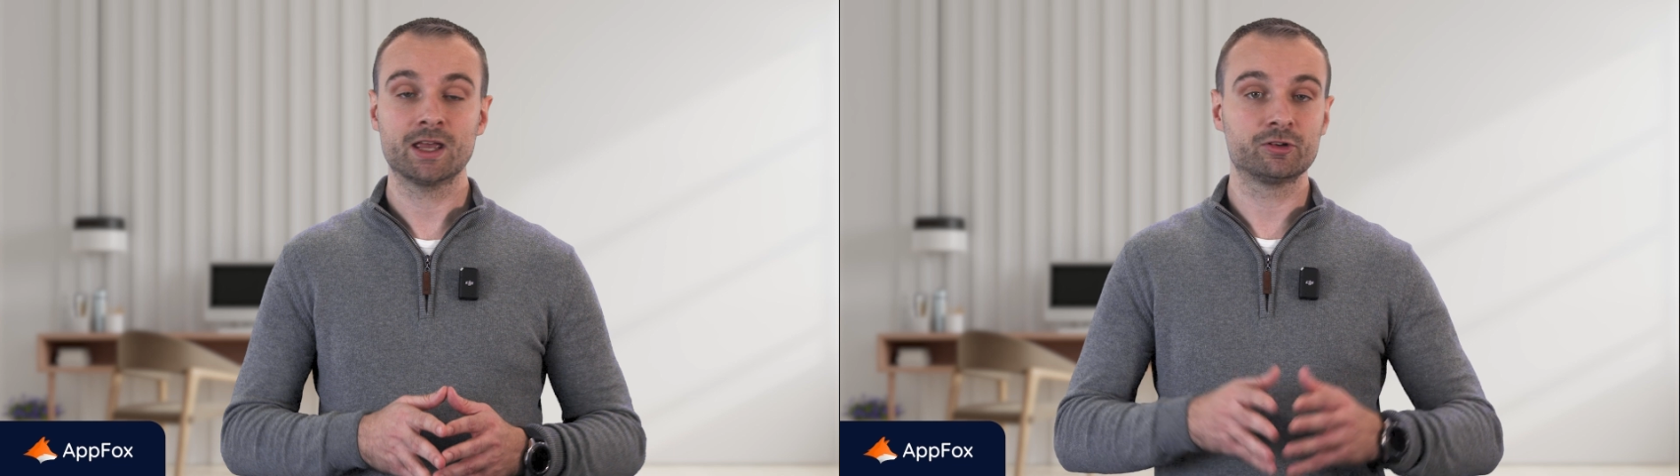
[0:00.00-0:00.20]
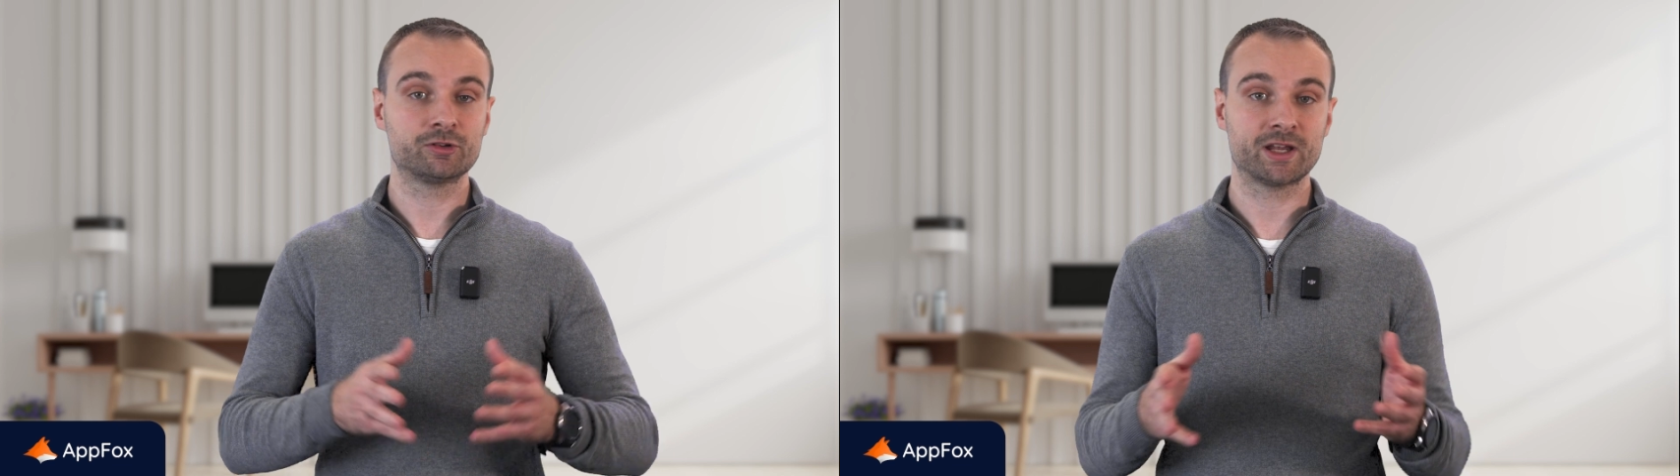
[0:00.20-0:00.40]

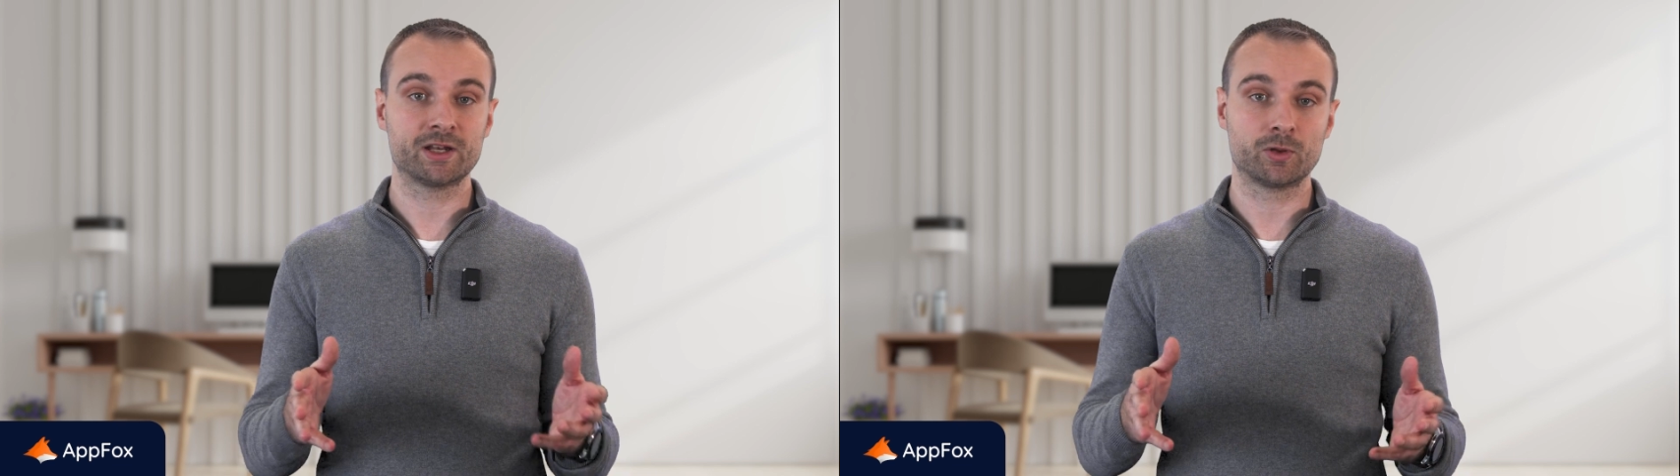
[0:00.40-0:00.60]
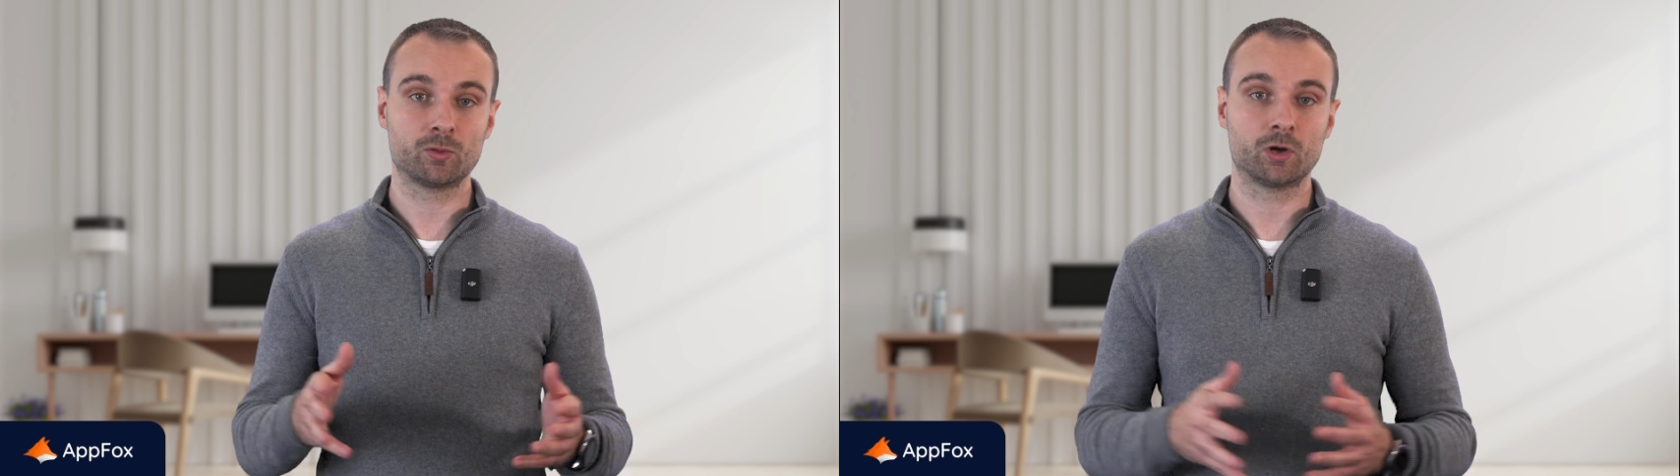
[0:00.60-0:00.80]
and
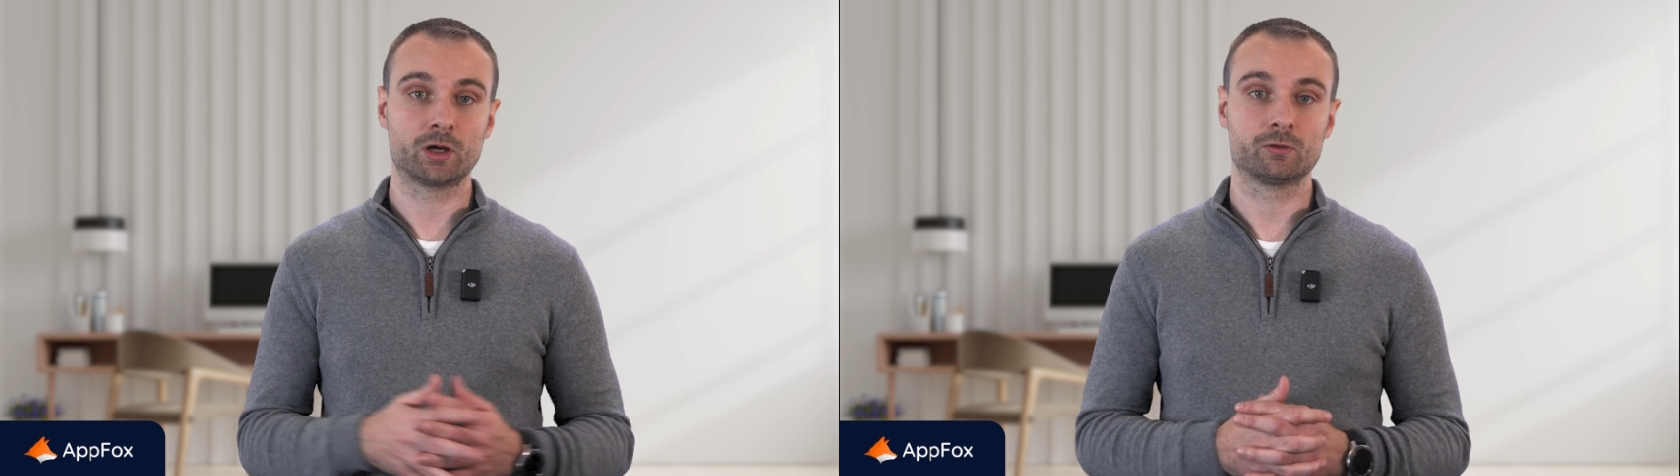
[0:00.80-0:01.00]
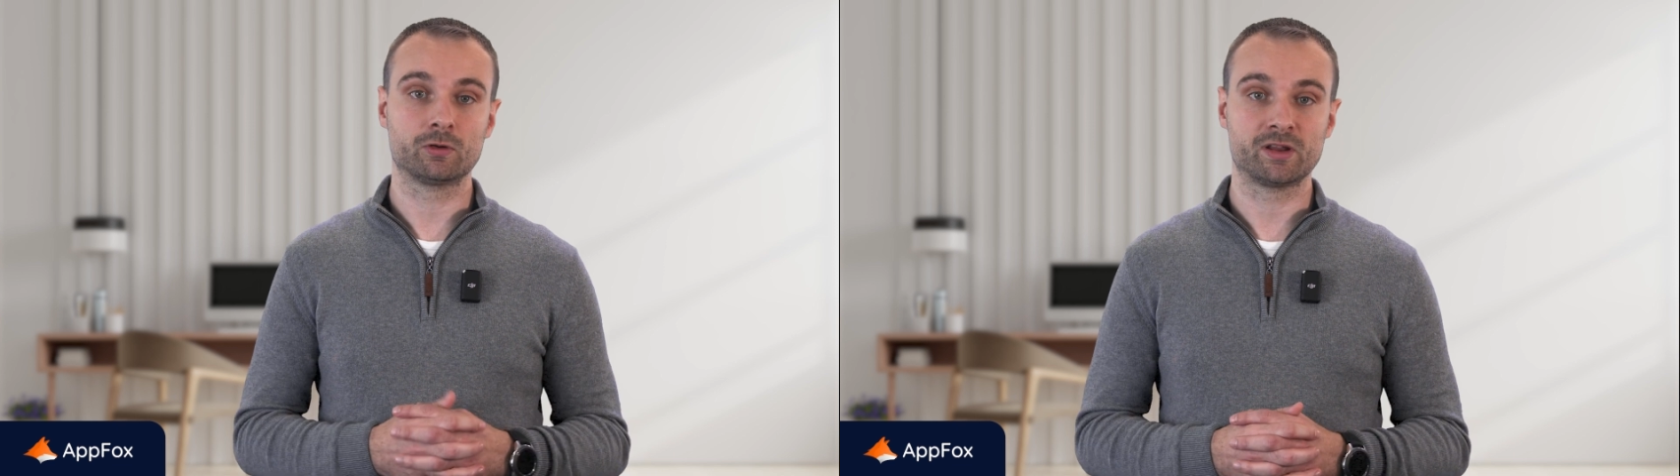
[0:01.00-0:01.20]
shared with the
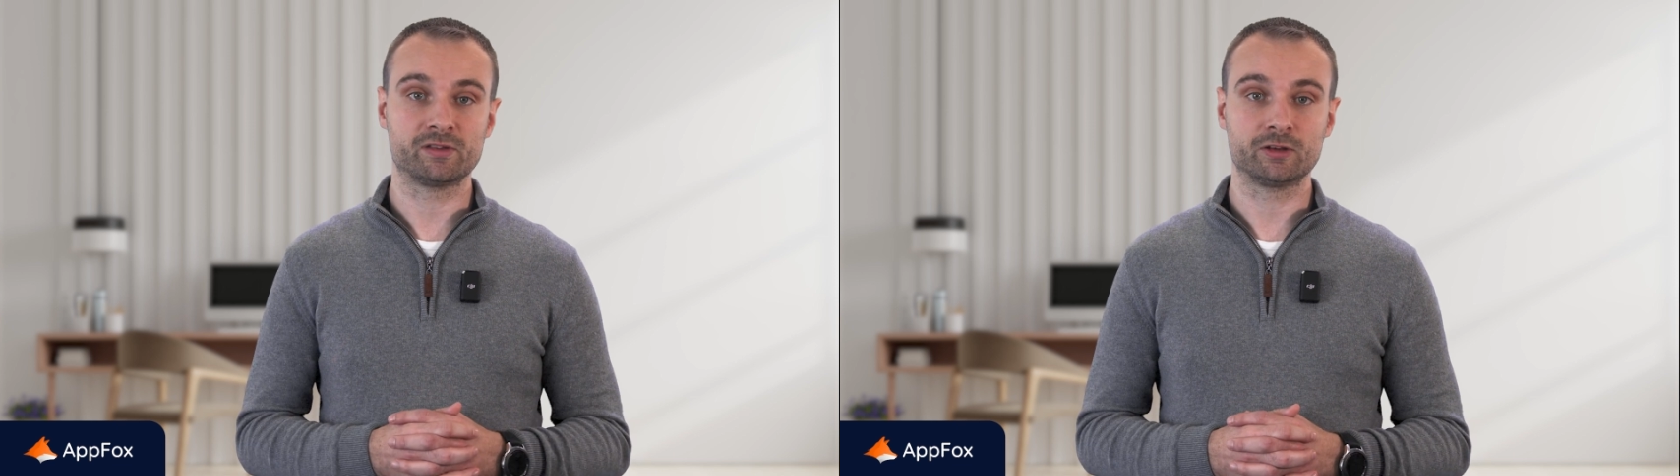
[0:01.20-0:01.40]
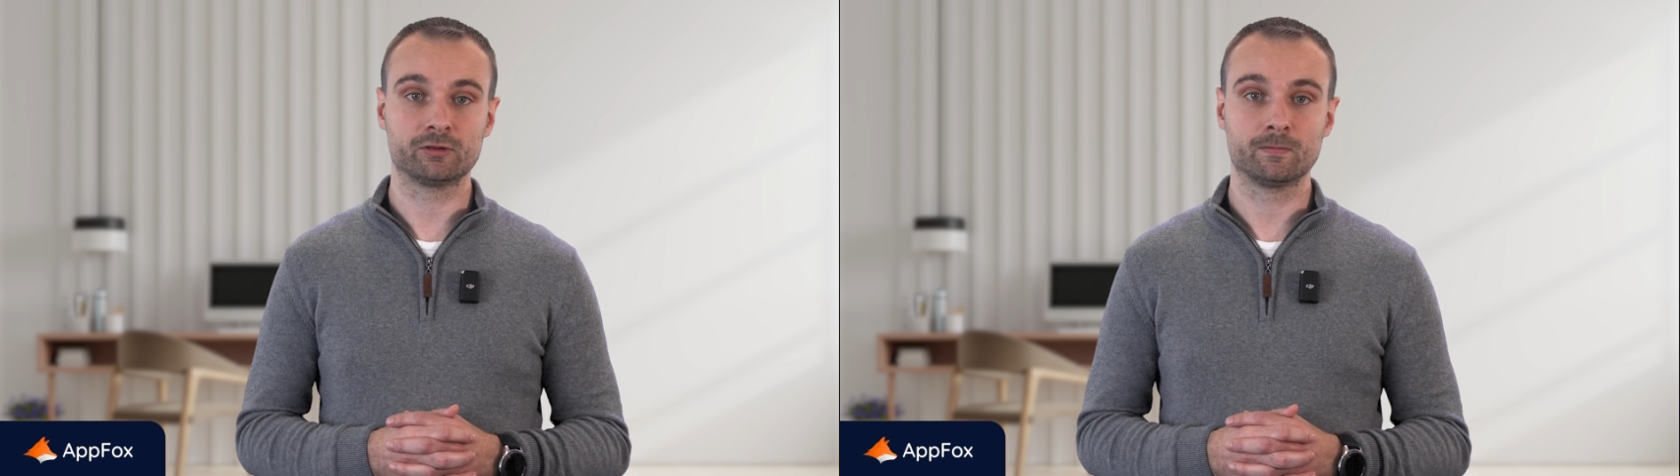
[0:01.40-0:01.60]
wider
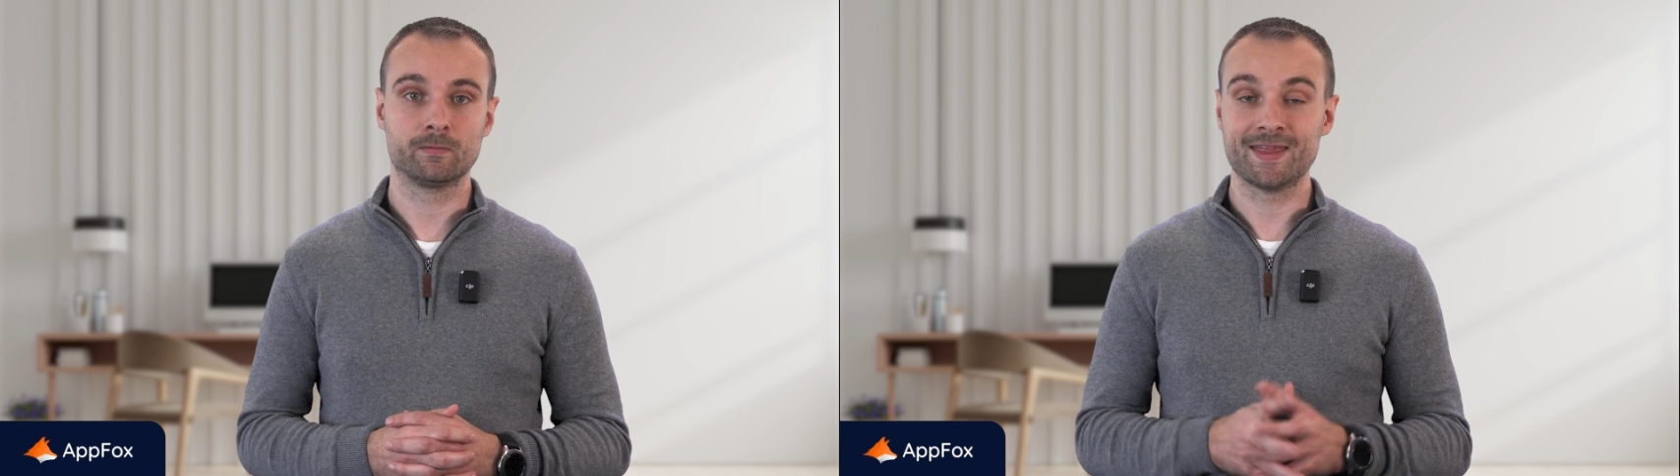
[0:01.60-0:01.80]
organization.